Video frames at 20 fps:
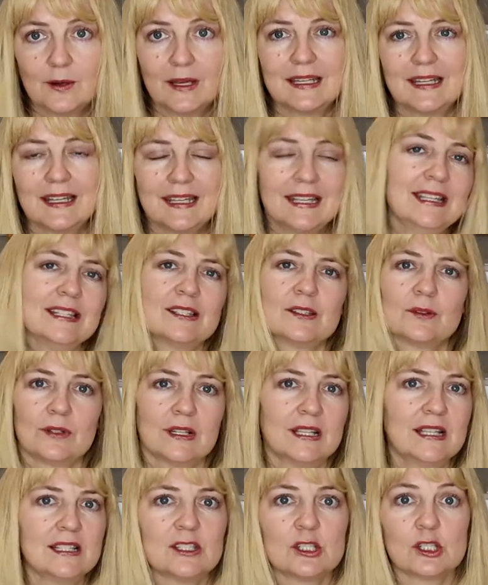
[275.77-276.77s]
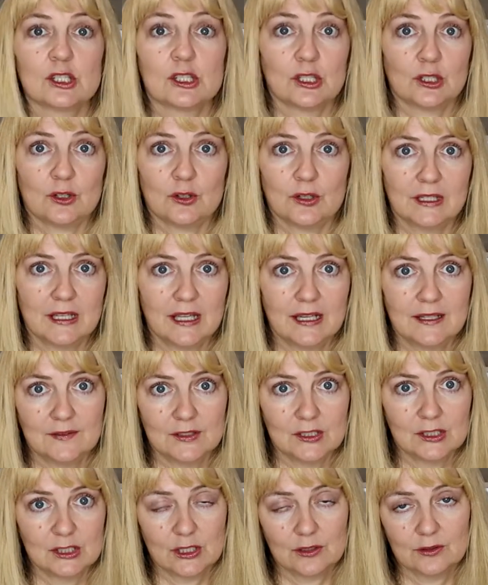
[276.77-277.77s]
and he's sort of, he's just a creative
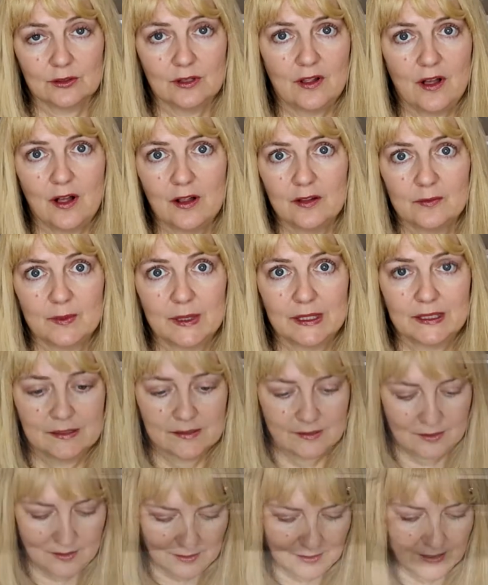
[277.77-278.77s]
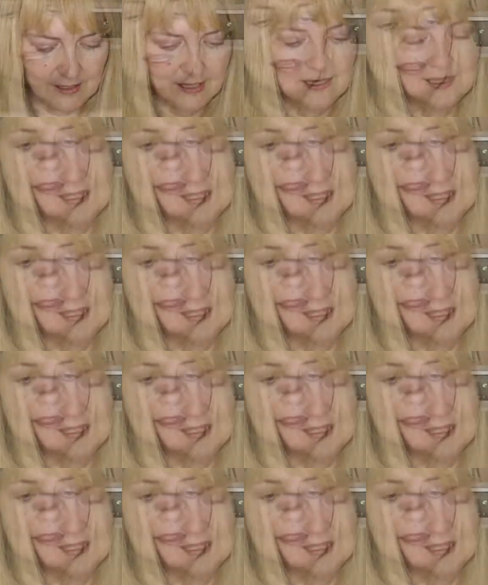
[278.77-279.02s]
in general. All of my kids are.